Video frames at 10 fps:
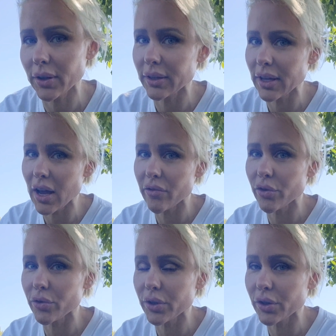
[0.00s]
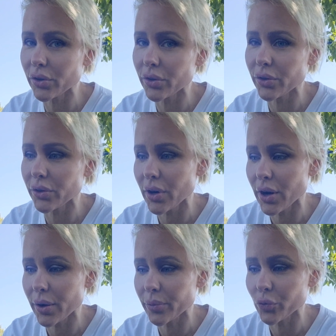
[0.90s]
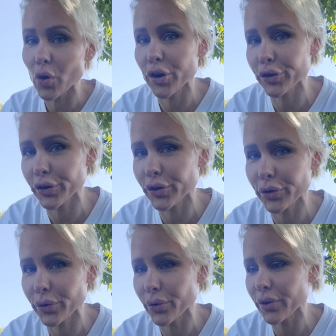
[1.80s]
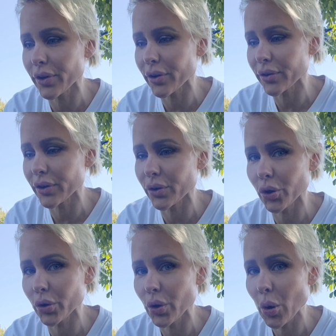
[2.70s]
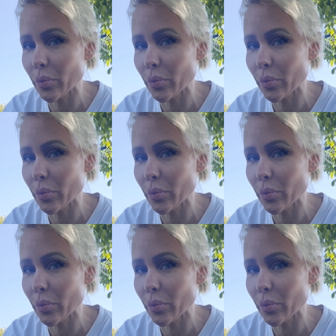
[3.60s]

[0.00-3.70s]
Like, they have their little runner or their little